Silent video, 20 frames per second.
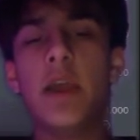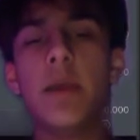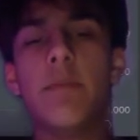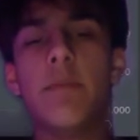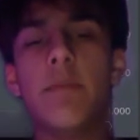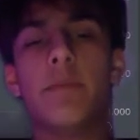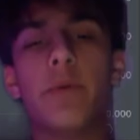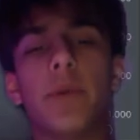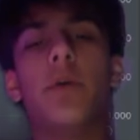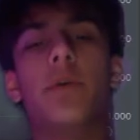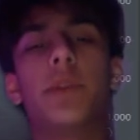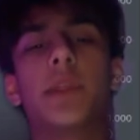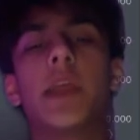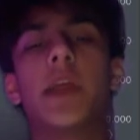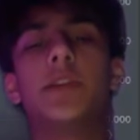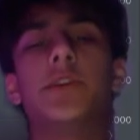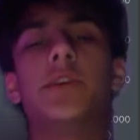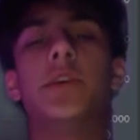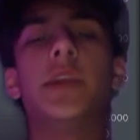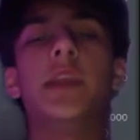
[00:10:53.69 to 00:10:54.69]
but we only
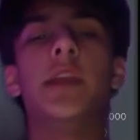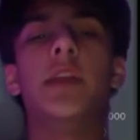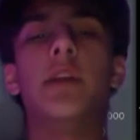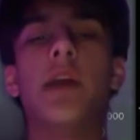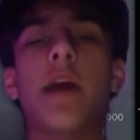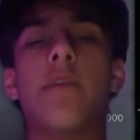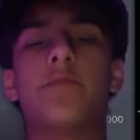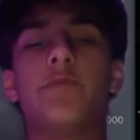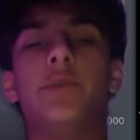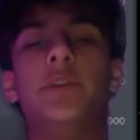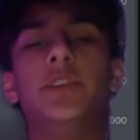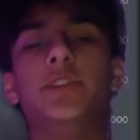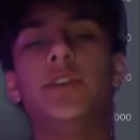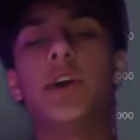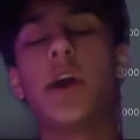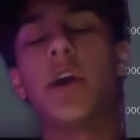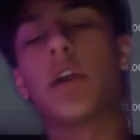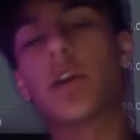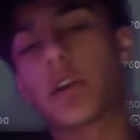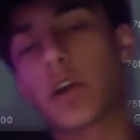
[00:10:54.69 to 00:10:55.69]
entered here after we
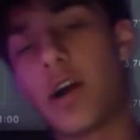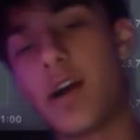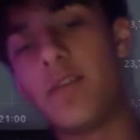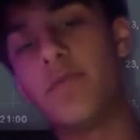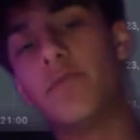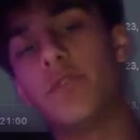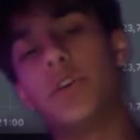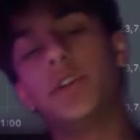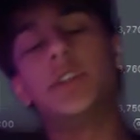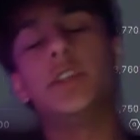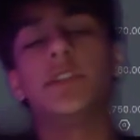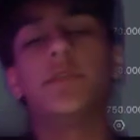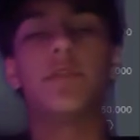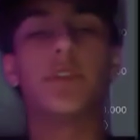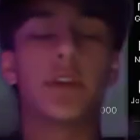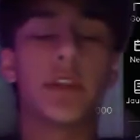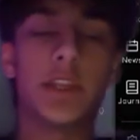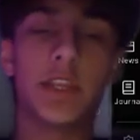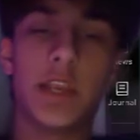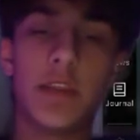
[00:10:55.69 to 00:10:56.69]
saw our confluences for
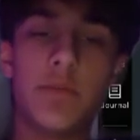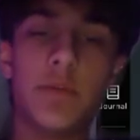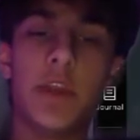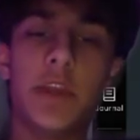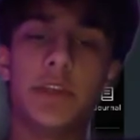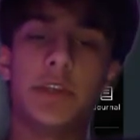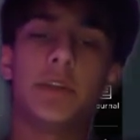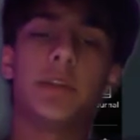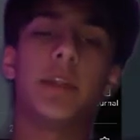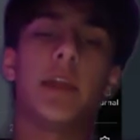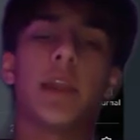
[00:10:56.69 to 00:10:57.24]
continuation.